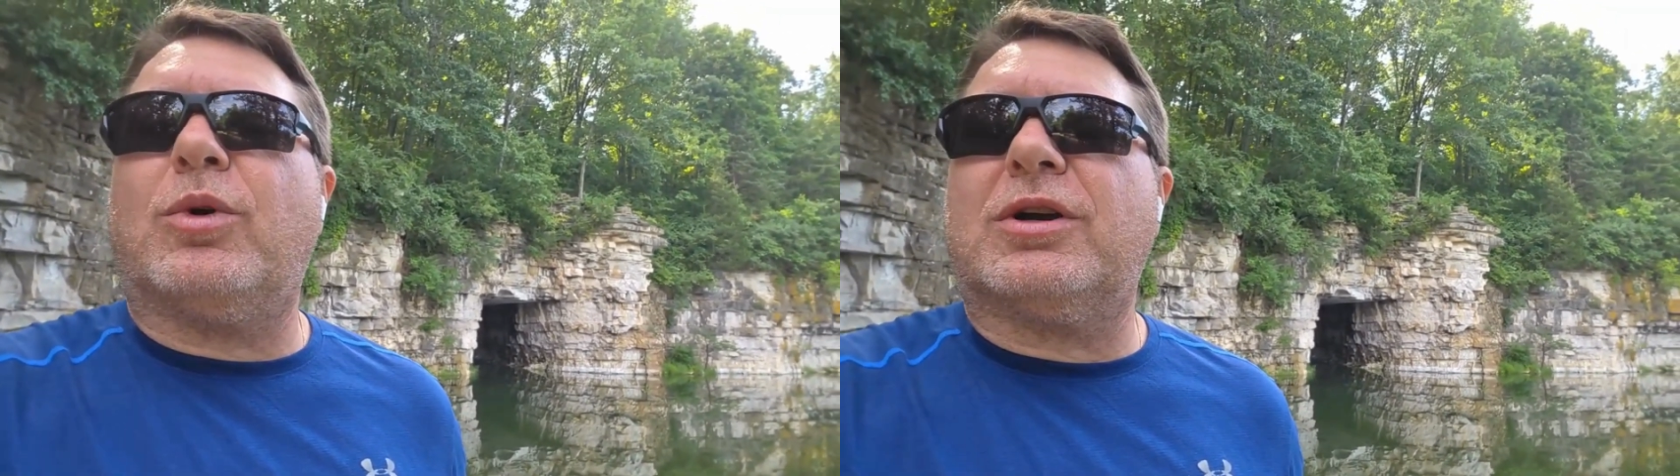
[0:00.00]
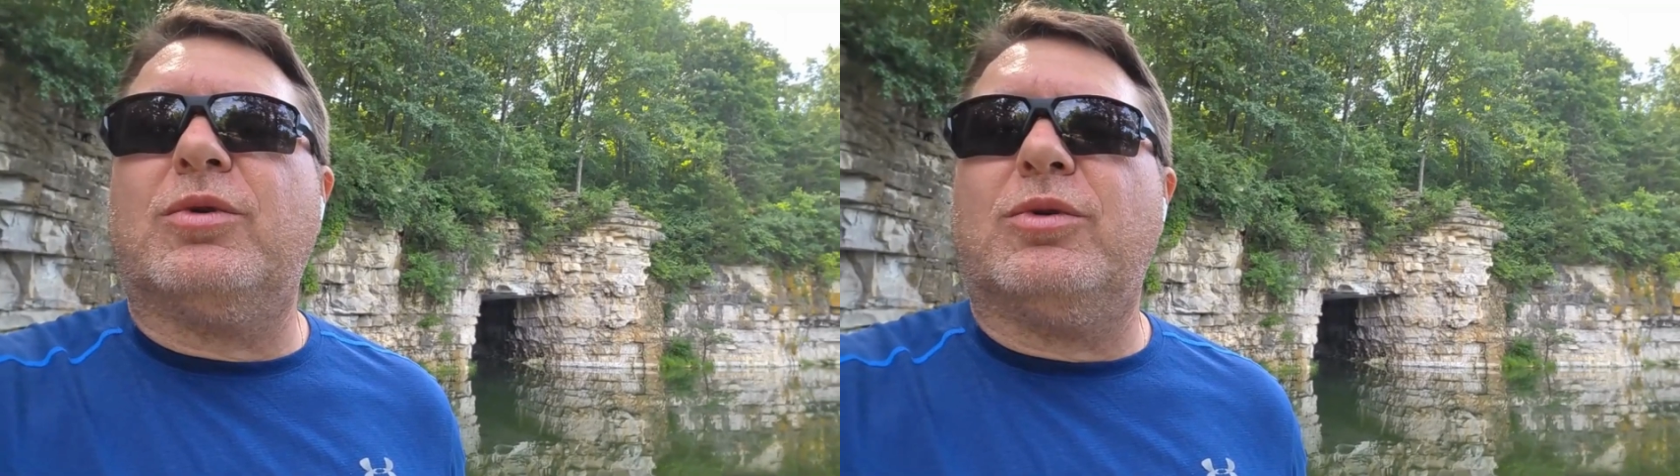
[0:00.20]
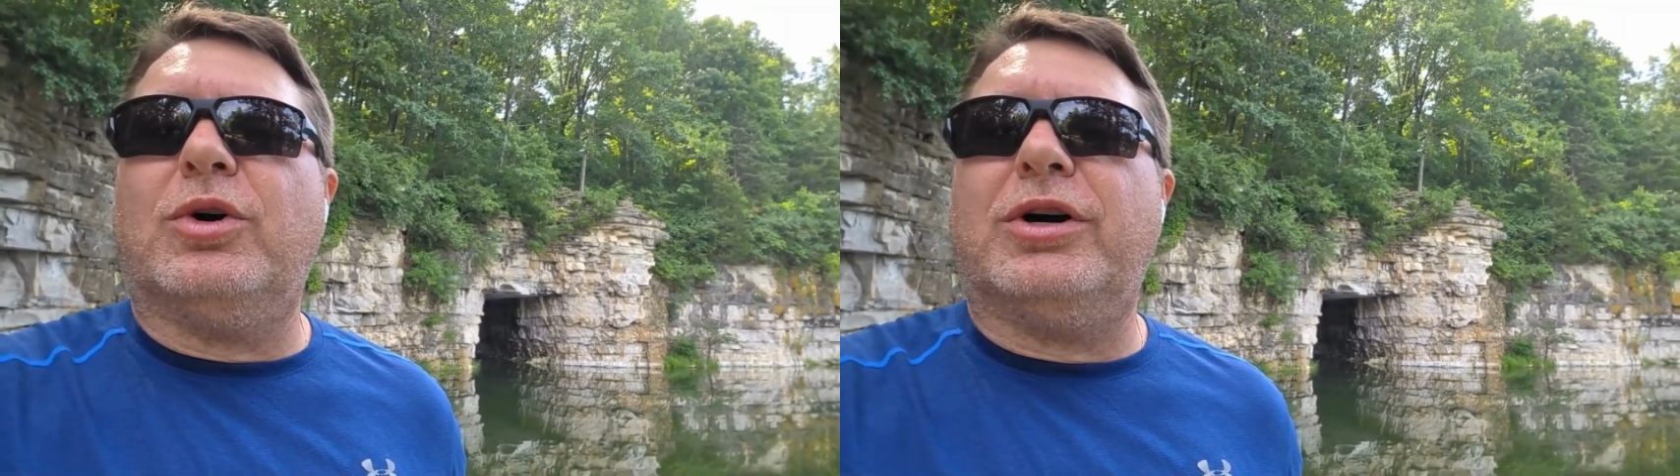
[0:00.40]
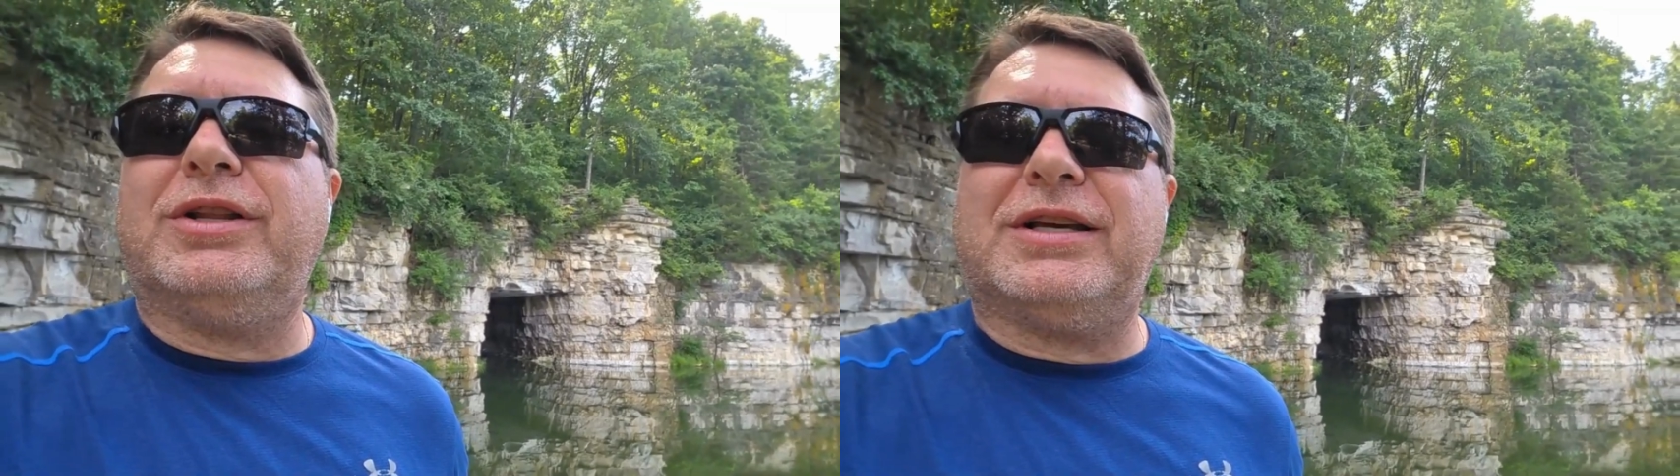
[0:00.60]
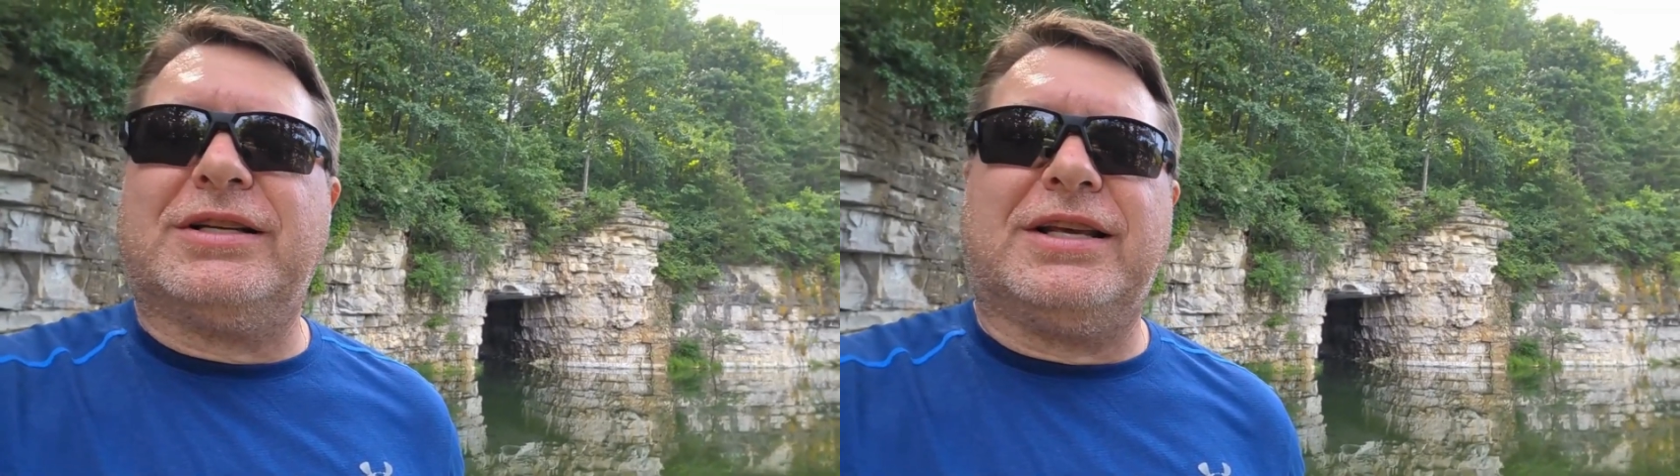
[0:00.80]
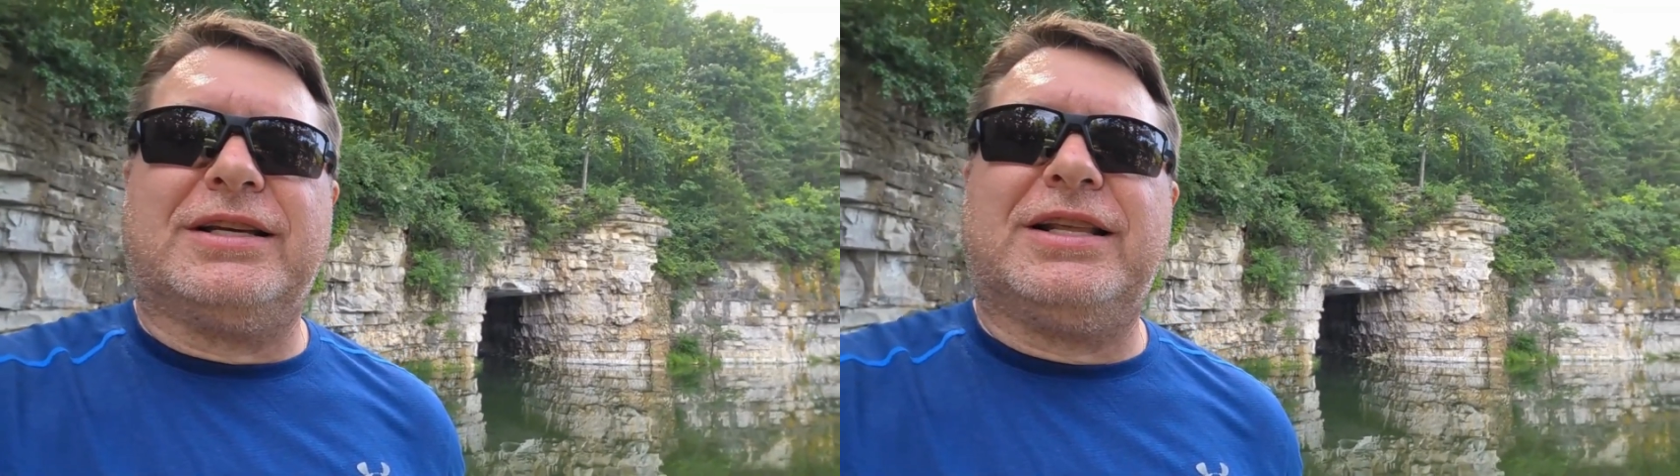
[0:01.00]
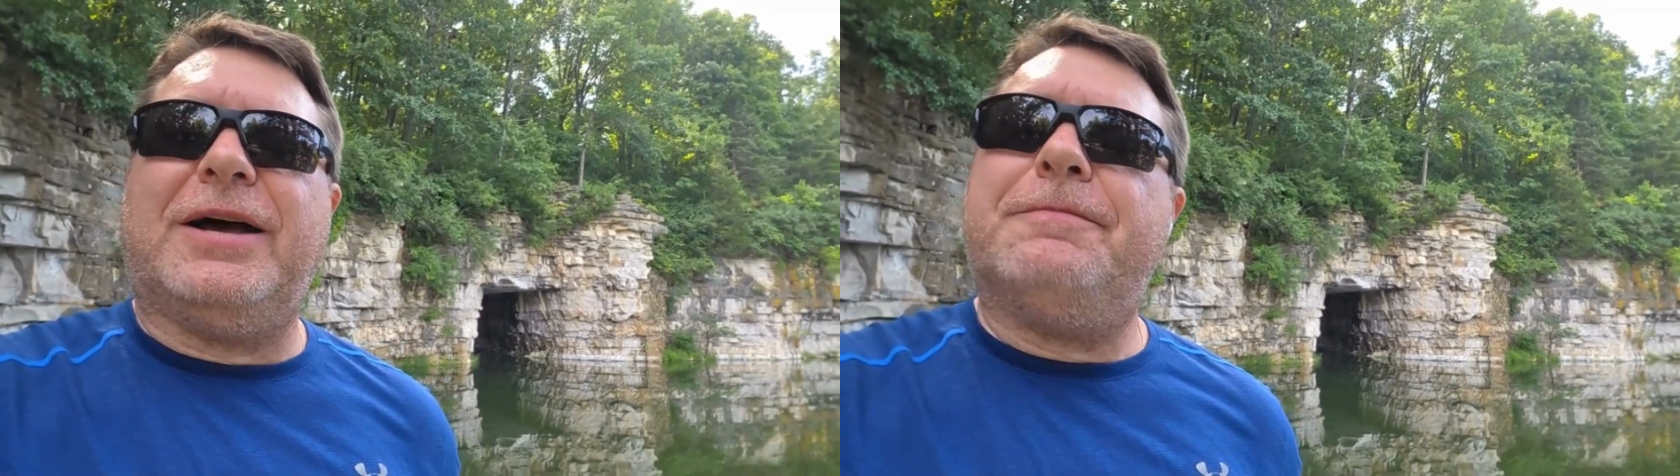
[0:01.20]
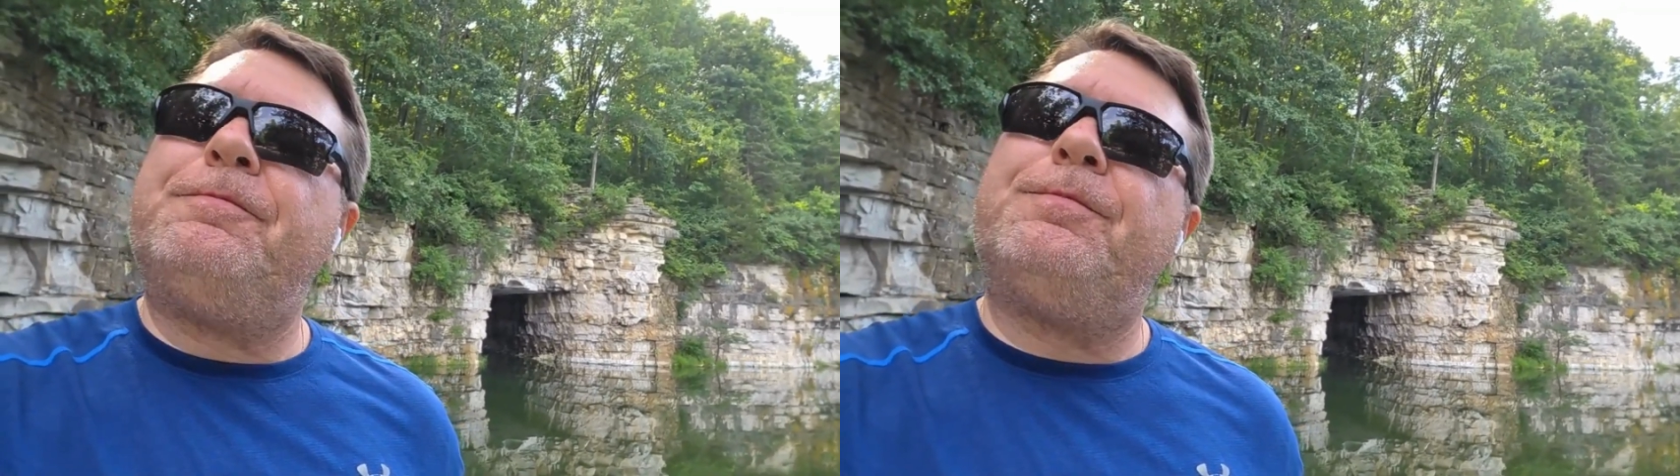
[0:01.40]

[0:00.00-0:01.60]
working with wood and things like that.